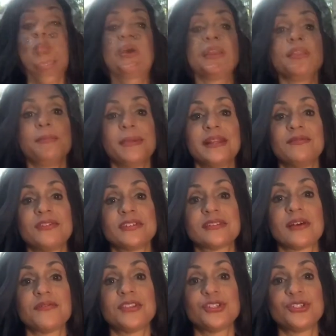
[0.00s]
One of the benefits
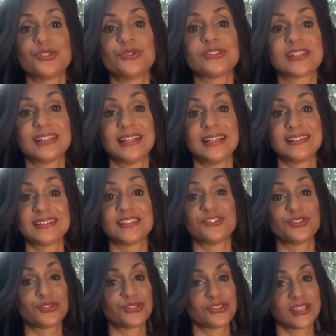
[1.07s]
of the juice cleanse
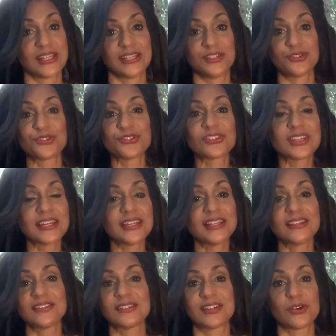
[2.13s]
is your skin. Your skin
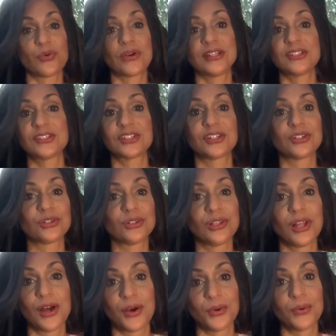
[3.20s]
is going to
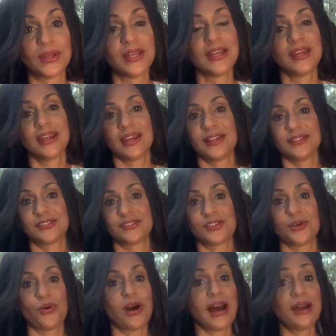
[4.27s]
glow. And
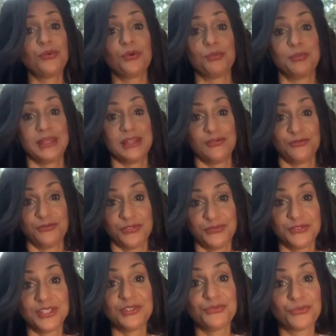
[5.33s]
so I will be
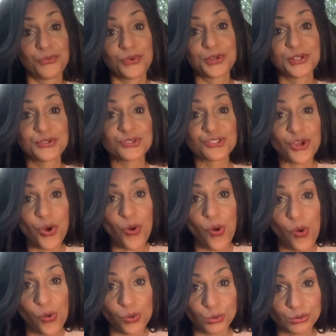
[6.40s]
54 years
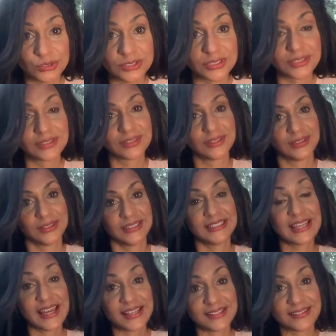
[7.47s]
old.
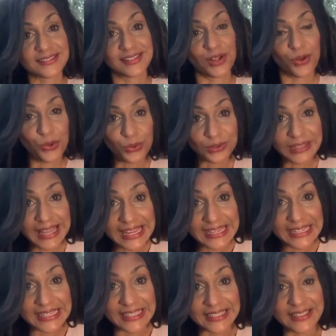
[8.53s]
Yes,
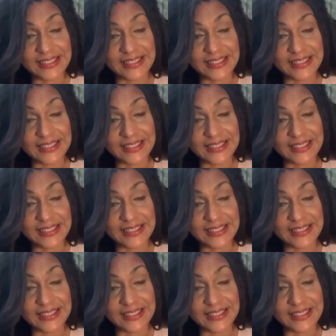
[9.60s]
lady.